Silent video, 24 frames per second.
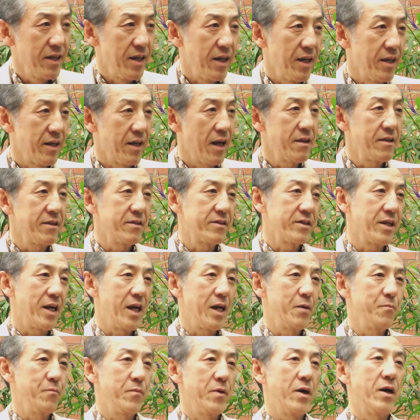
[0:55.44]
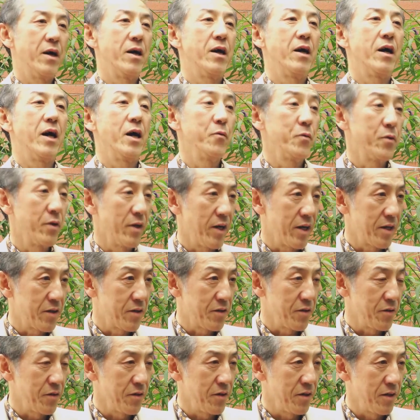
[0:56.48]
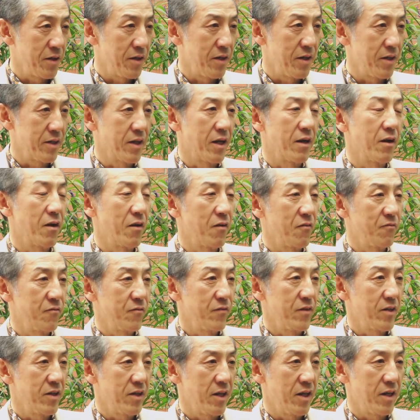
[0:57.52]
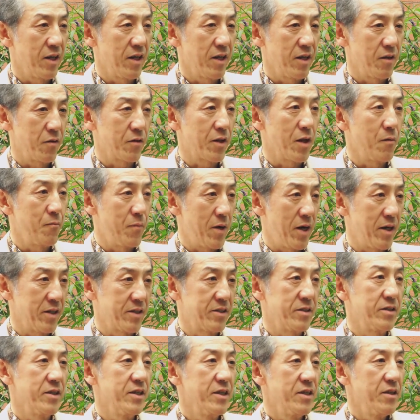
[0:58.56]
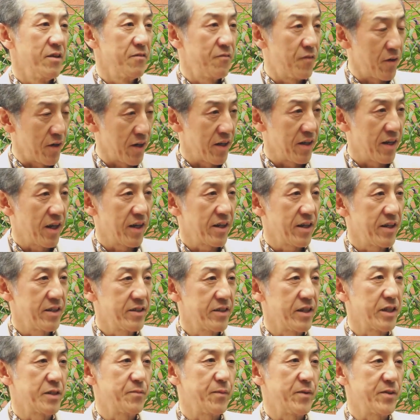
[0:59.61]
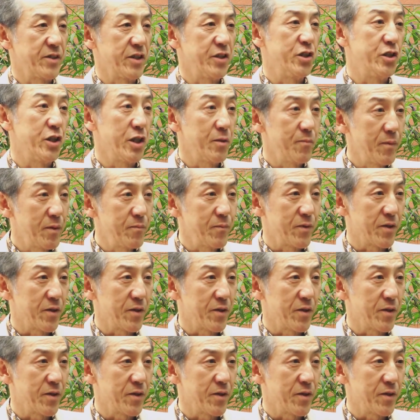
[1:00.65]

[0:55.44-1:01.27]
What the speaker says: And at the time, I would like to learn a lot about foreign language, especially German,